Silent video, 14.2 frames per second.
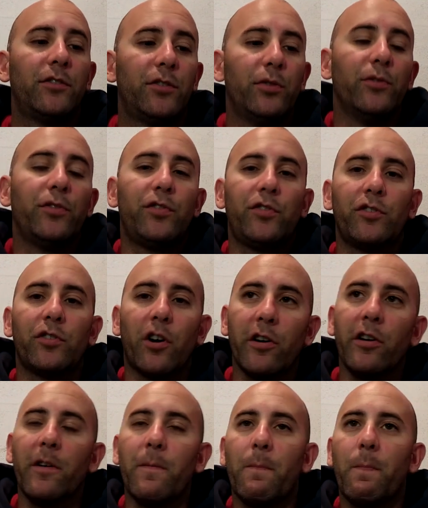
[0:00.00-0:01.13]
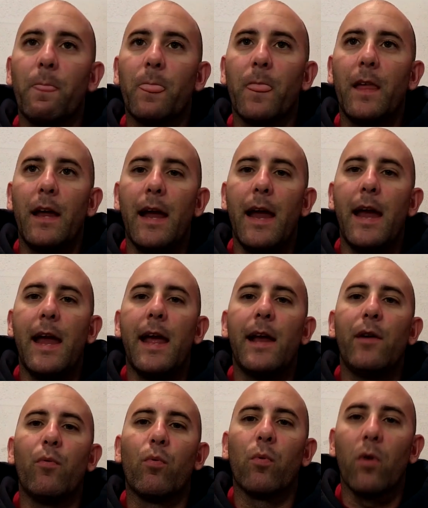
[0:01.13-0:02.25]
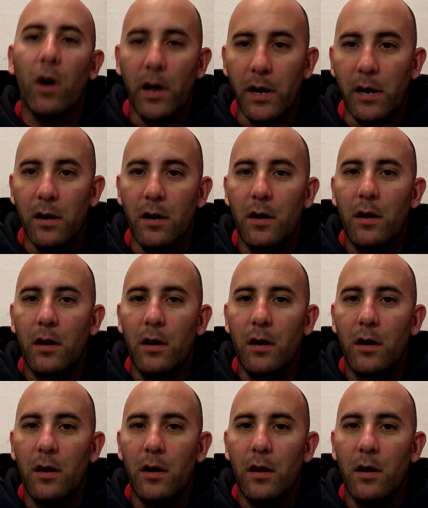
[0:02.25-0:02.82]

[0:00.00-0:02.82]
to start and run.